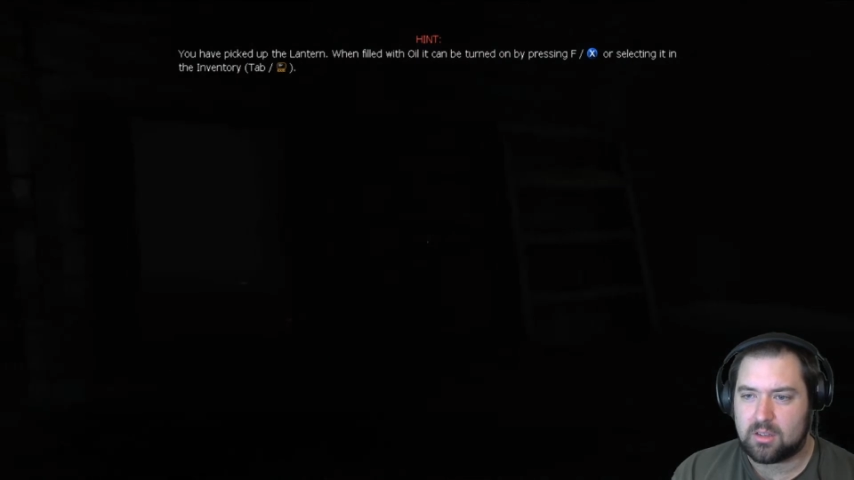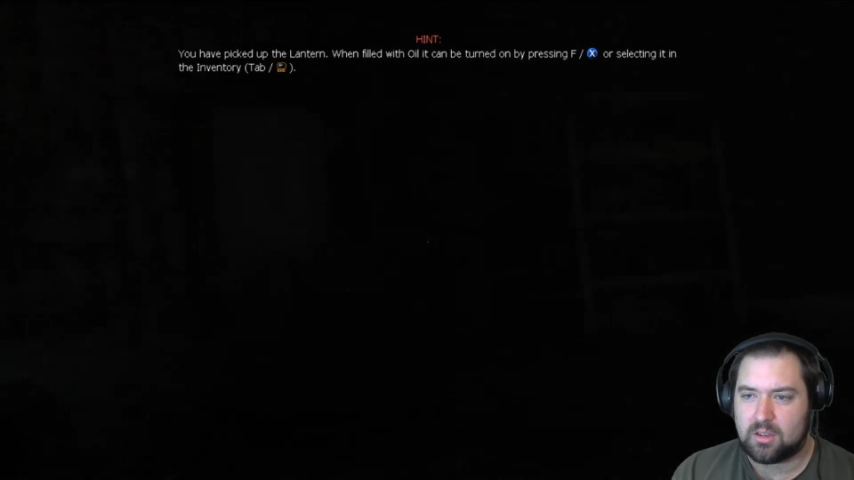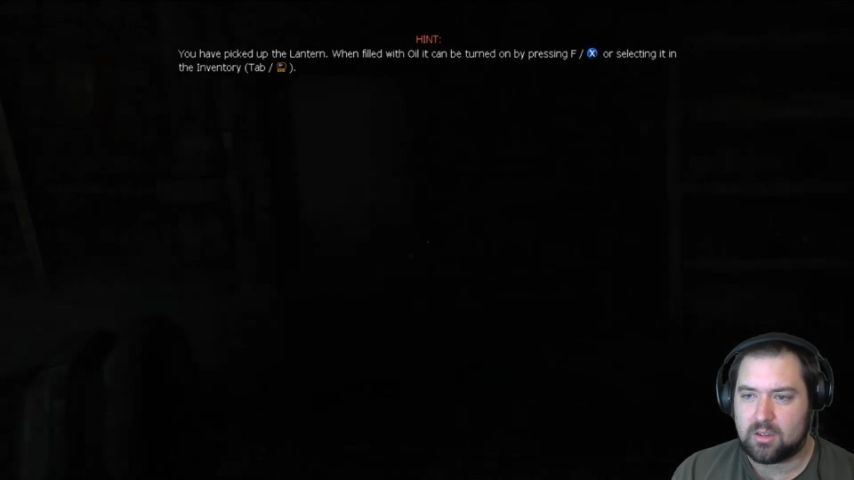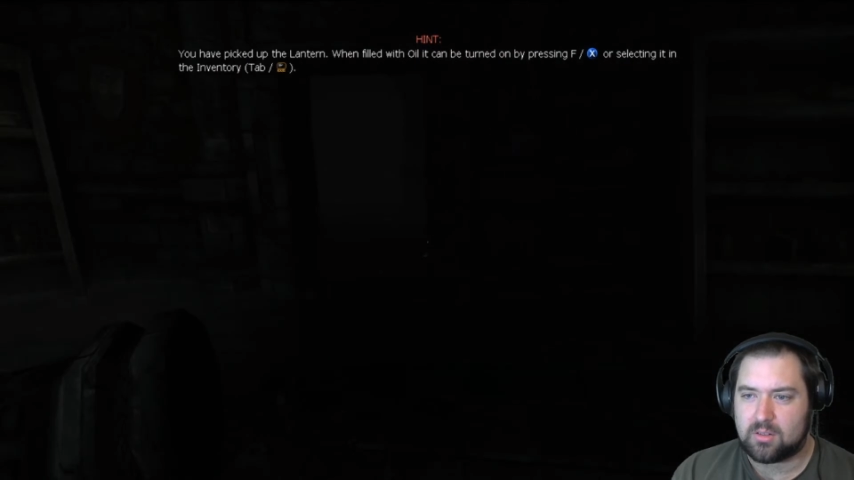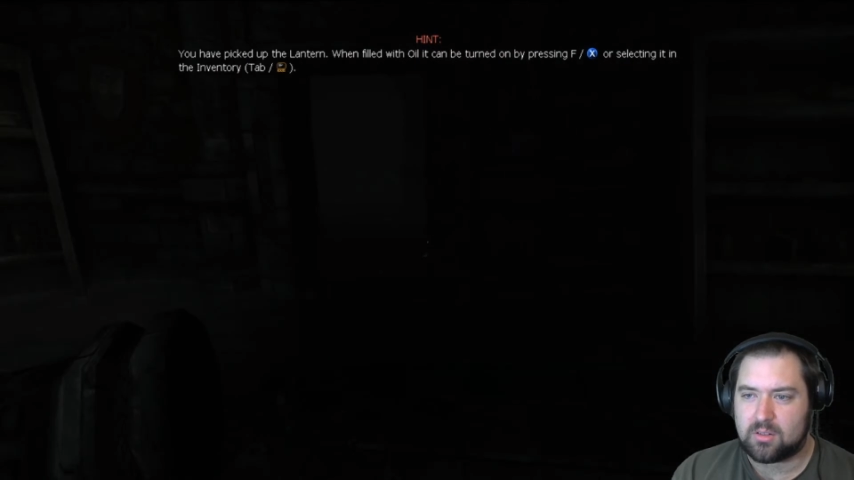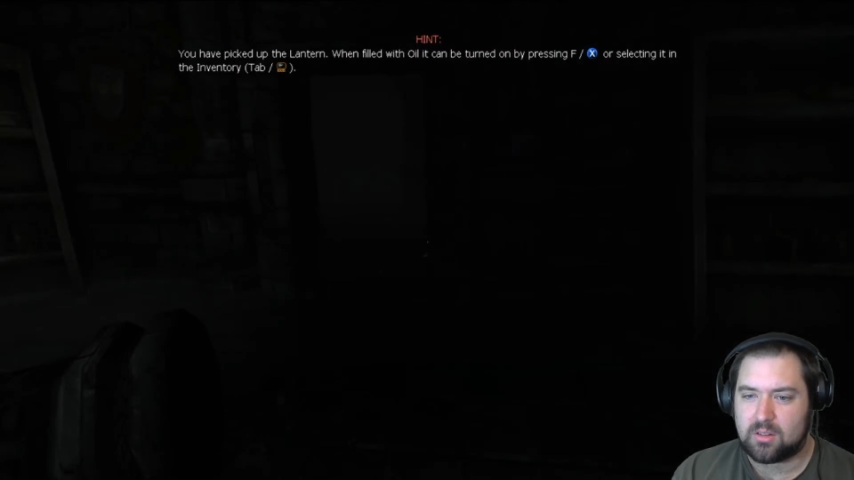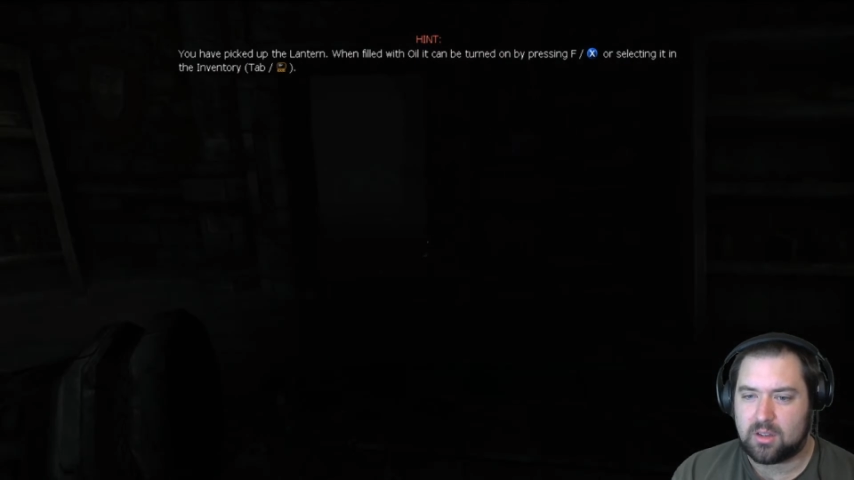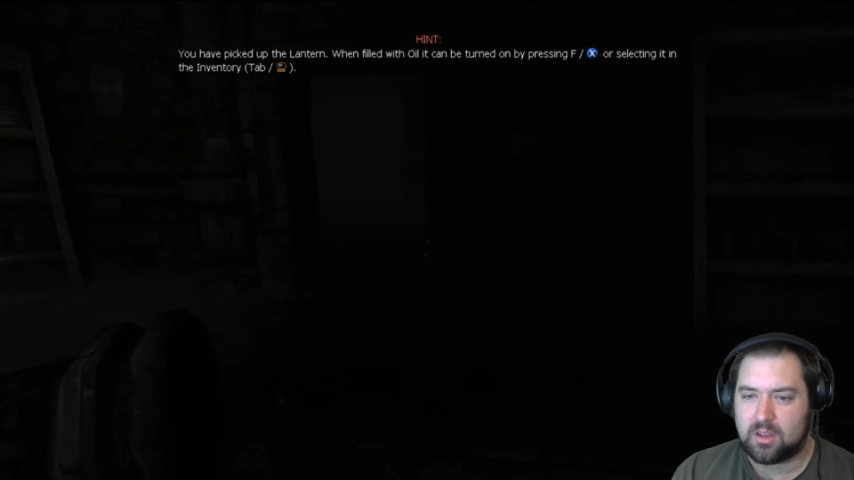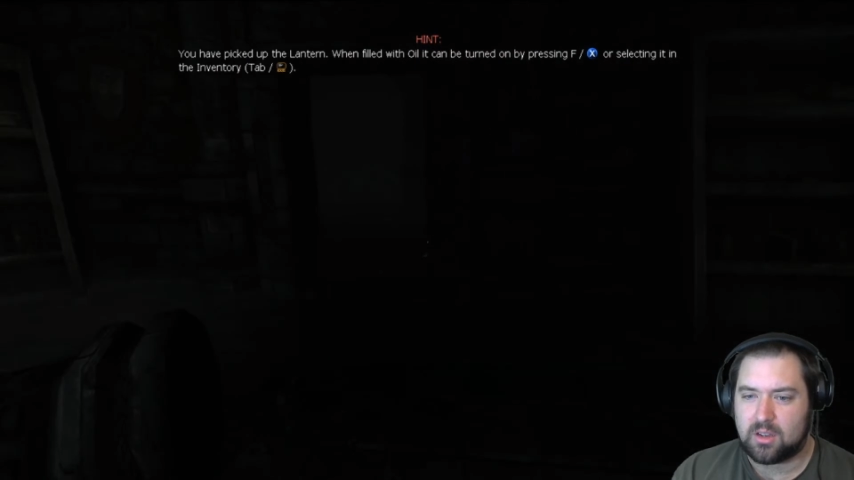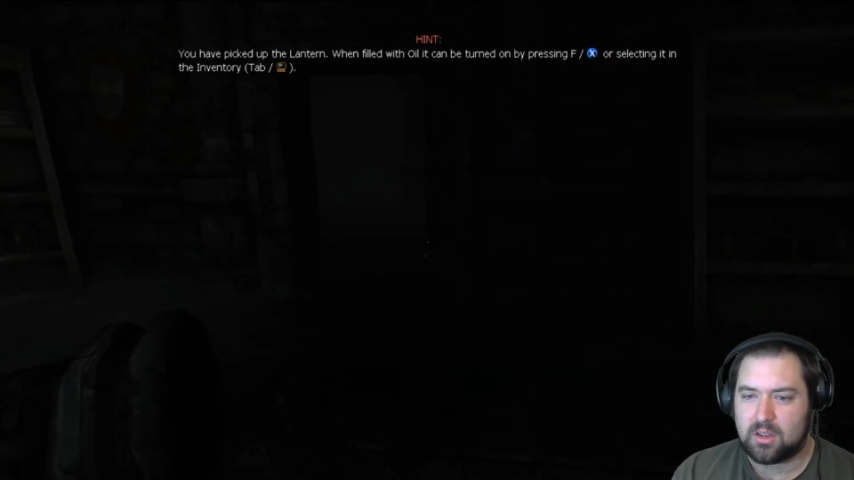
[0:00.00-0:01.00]
Oh.
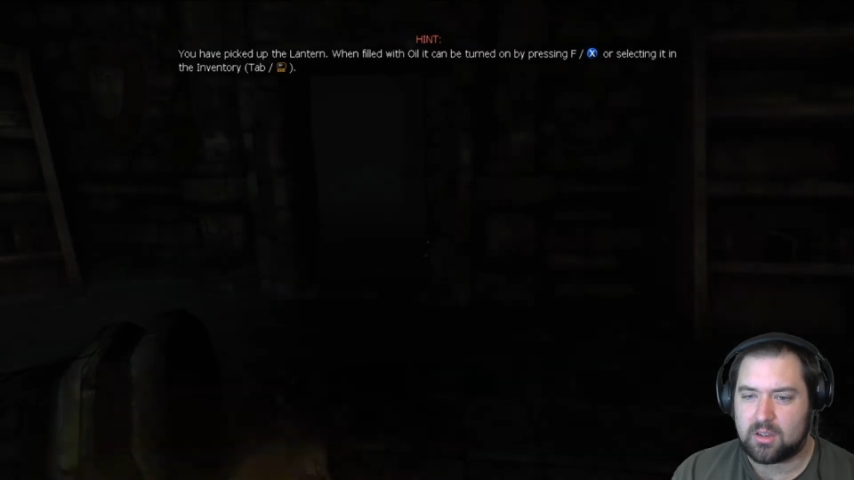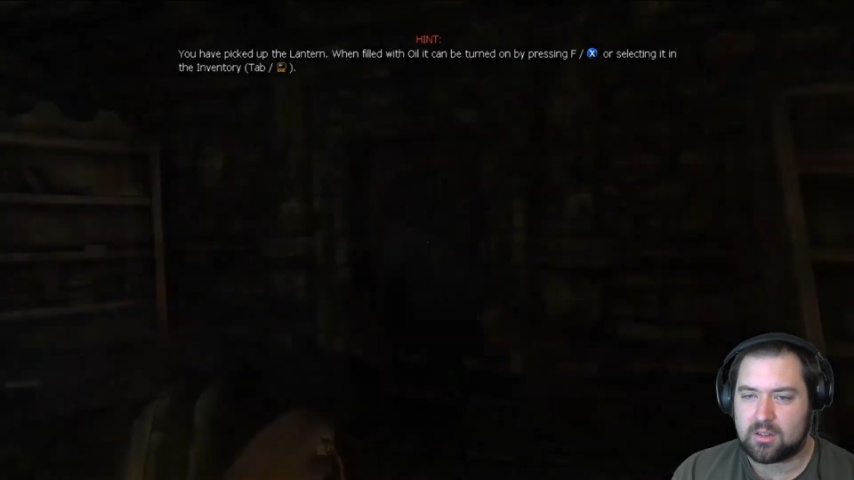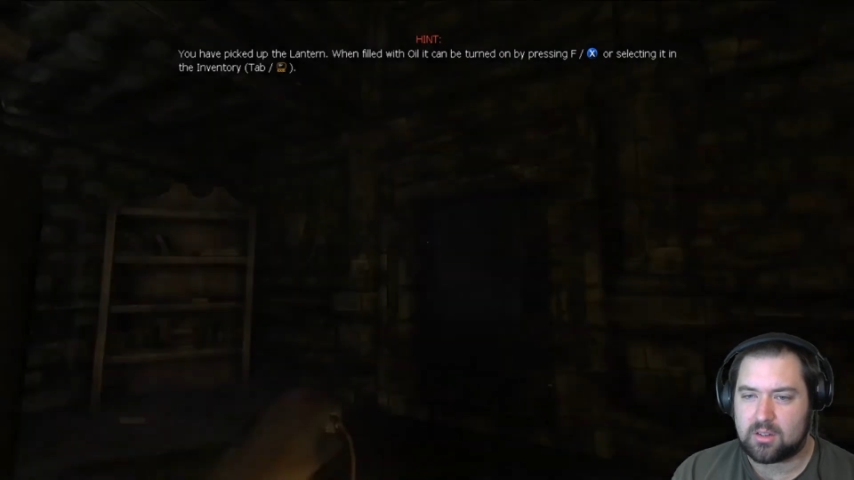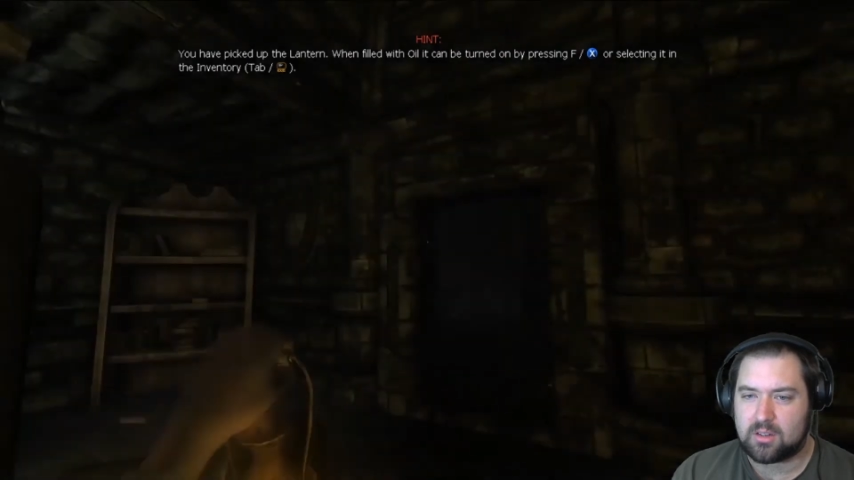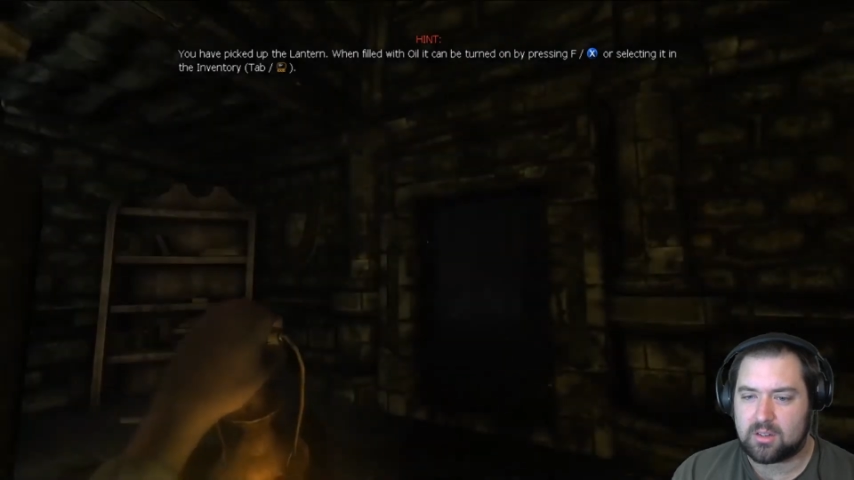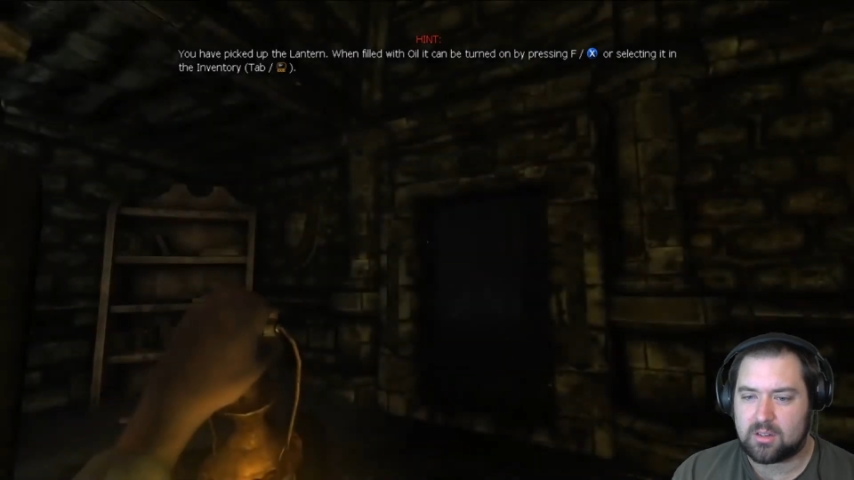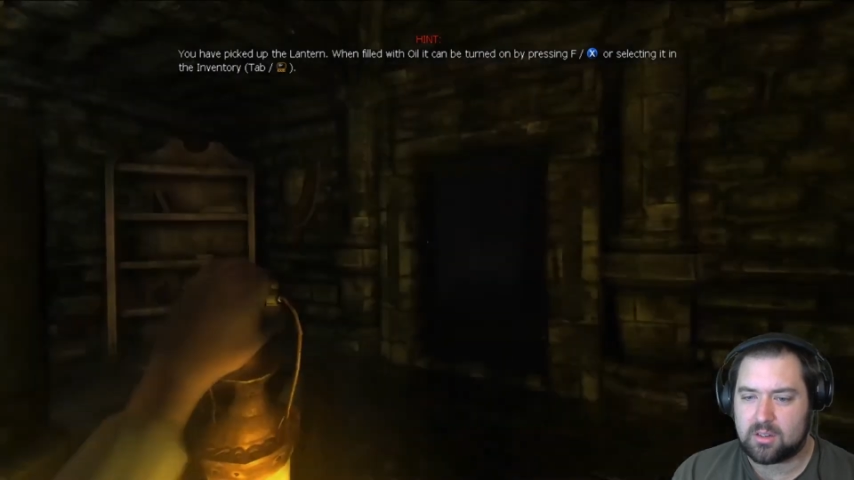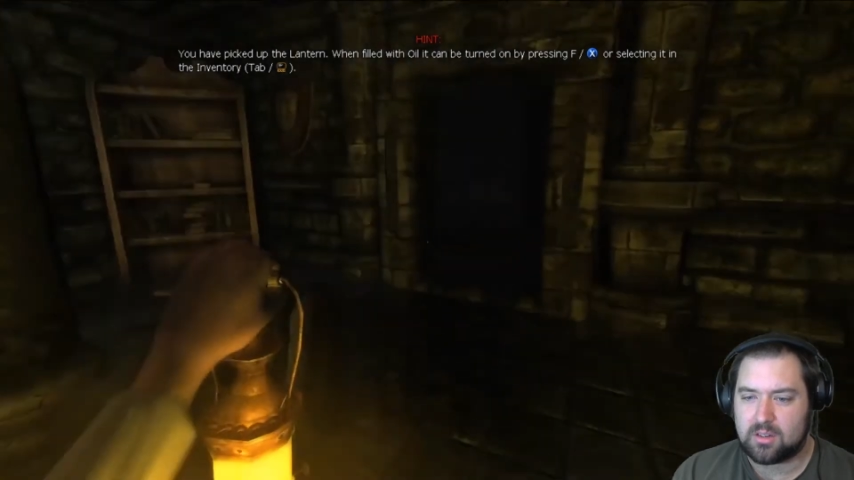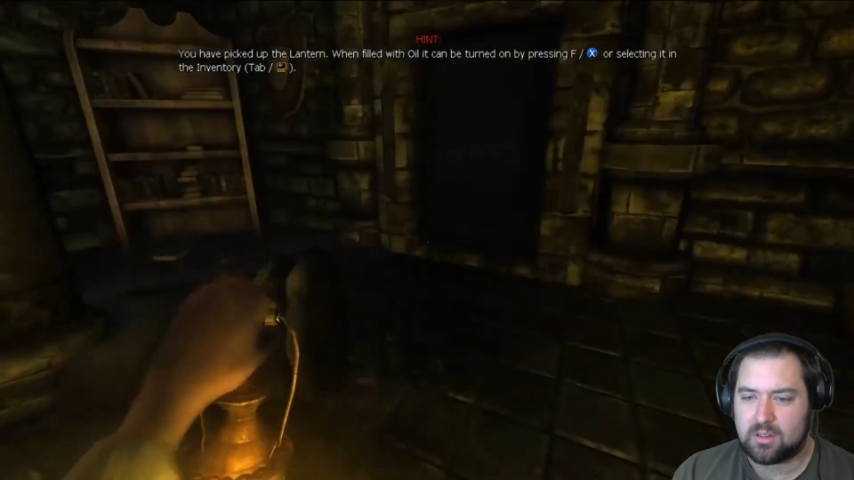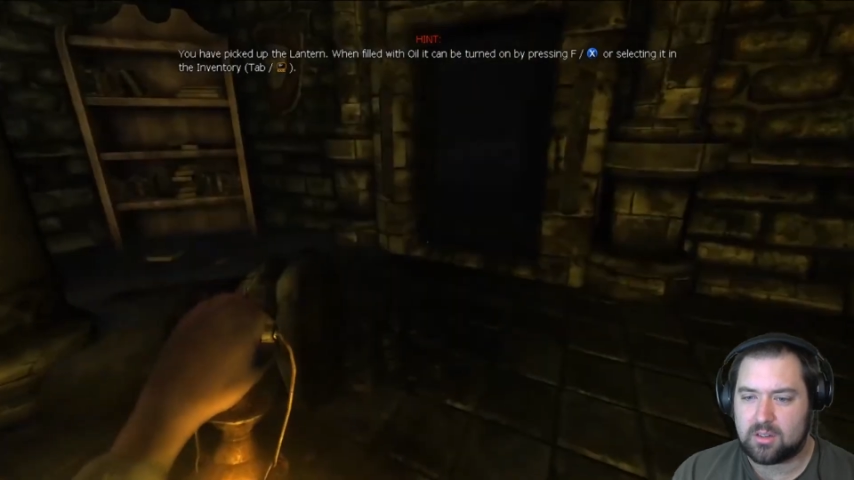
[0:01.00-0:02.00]
Uh...
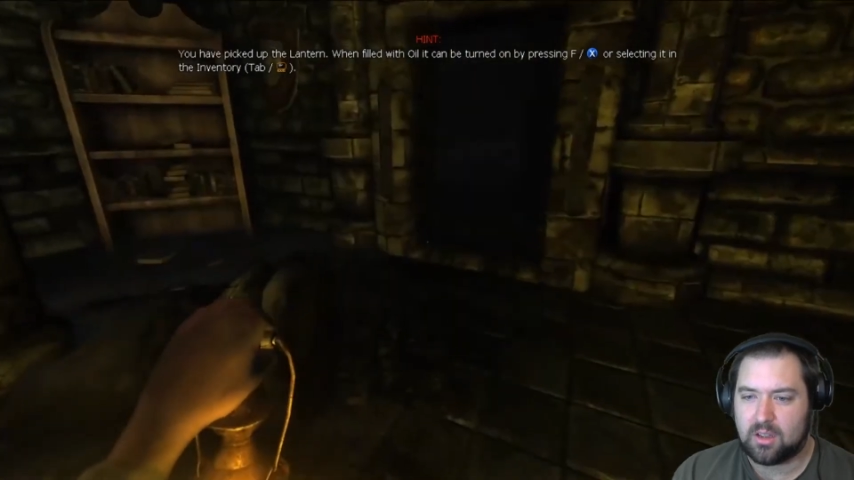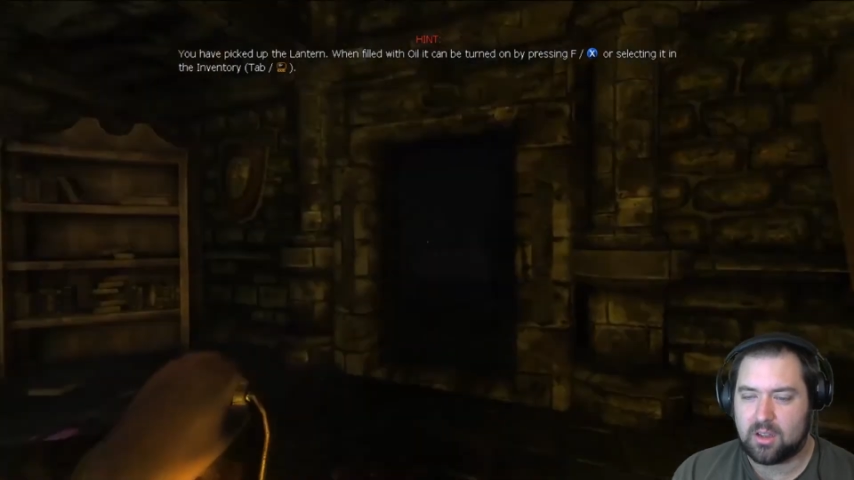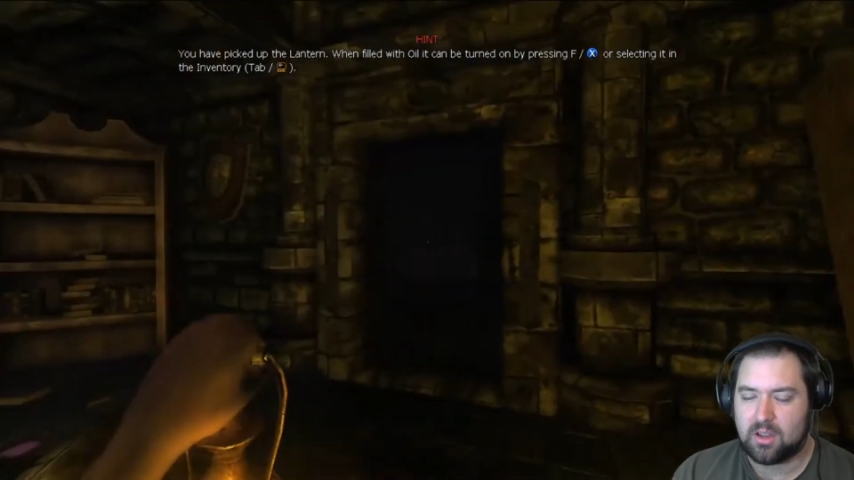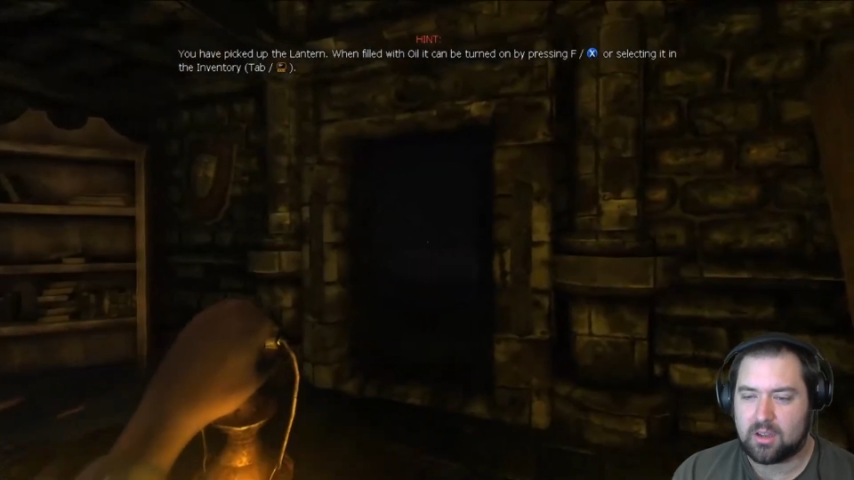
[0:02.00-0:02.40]
Haha.